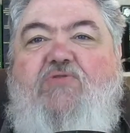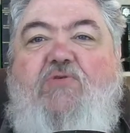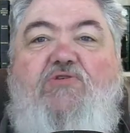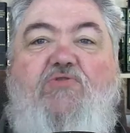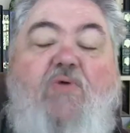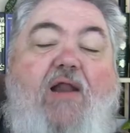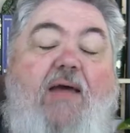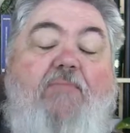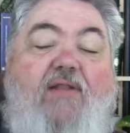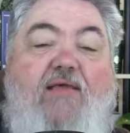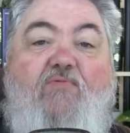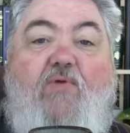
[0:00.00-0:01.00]
which is what I
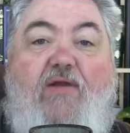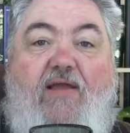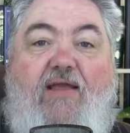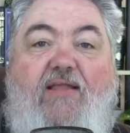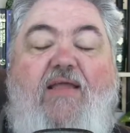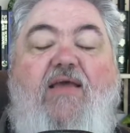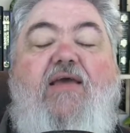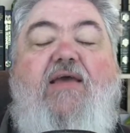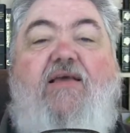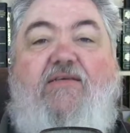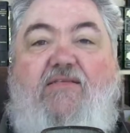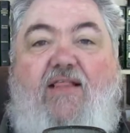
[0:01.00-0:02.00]
believe we're in,
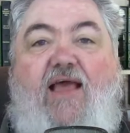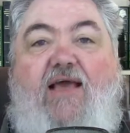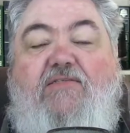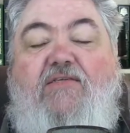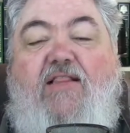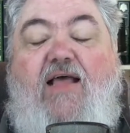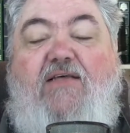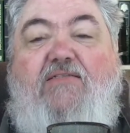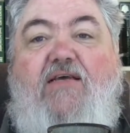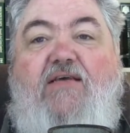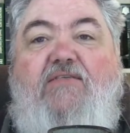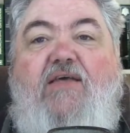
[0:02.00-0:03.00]
is the last of the last
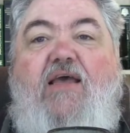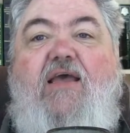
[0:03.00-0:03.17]
days.